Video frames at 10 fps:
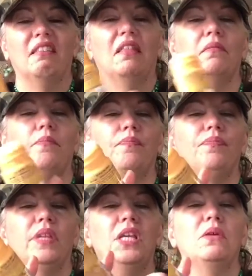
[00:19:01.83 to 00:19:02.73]
the
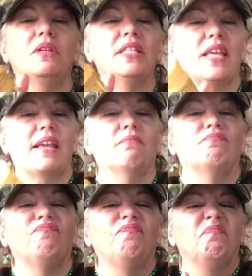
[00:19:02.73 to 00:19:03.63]
ew. It's like
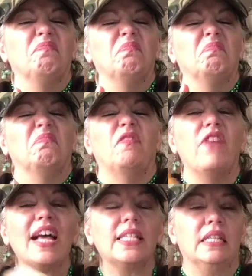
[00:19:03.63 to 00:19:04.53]

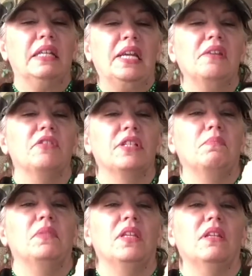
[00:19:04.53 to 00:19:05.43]
Vaseline or
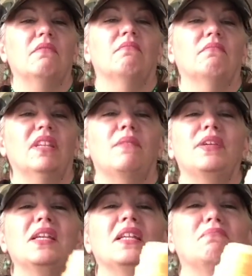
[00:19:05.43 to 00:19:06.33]
something. I
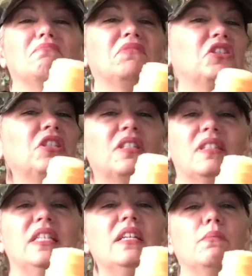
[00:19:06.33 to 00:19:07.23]
mean, it
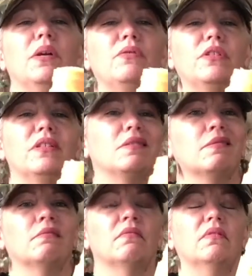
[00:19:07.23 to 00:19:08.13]
just decomposes,
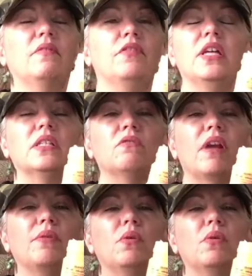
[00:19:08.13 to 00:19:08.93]
if that's the right